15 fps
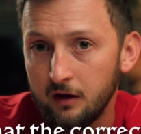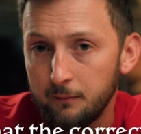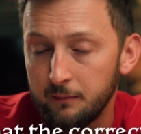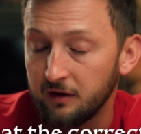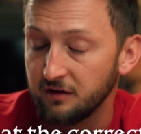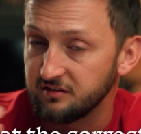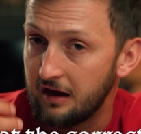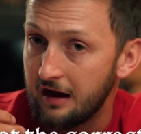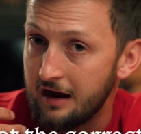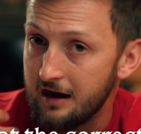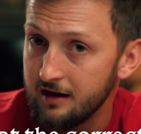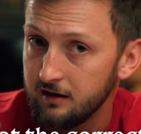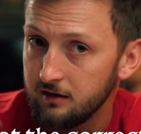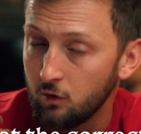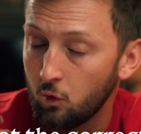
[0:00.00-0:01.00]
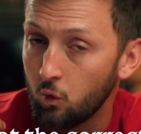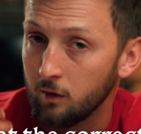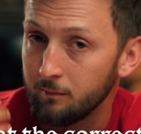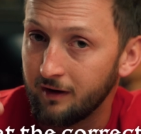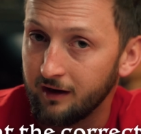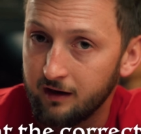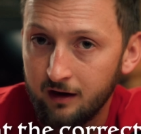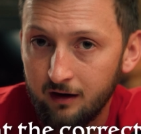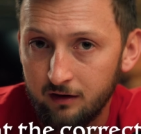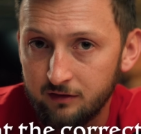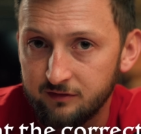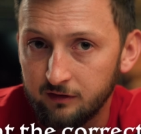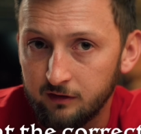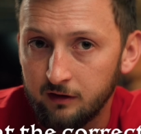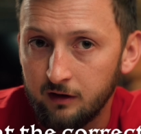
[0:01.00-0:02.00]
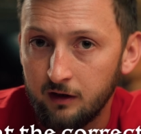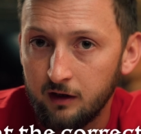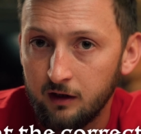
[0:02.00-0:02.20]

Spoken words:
because I, or my character,